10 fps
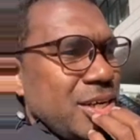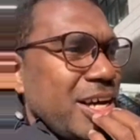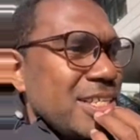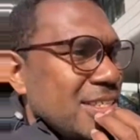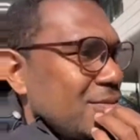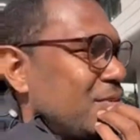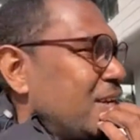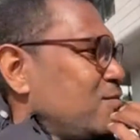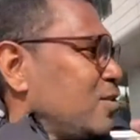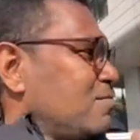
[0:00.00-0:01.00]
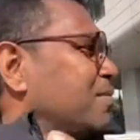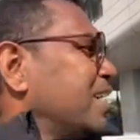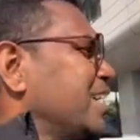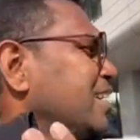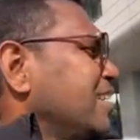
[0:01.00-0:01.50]
survive with
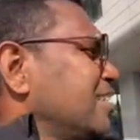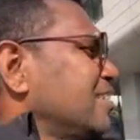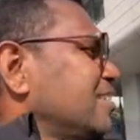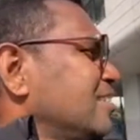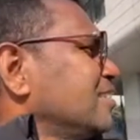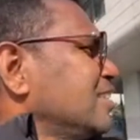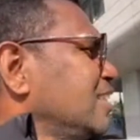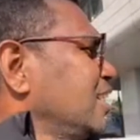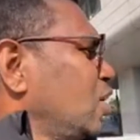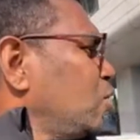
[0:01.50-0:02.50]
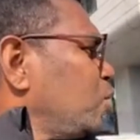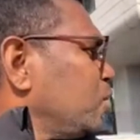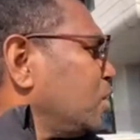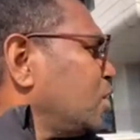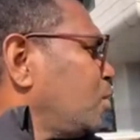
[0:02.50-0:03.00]
my
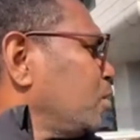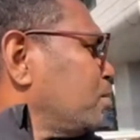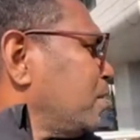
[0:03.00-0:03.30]
with my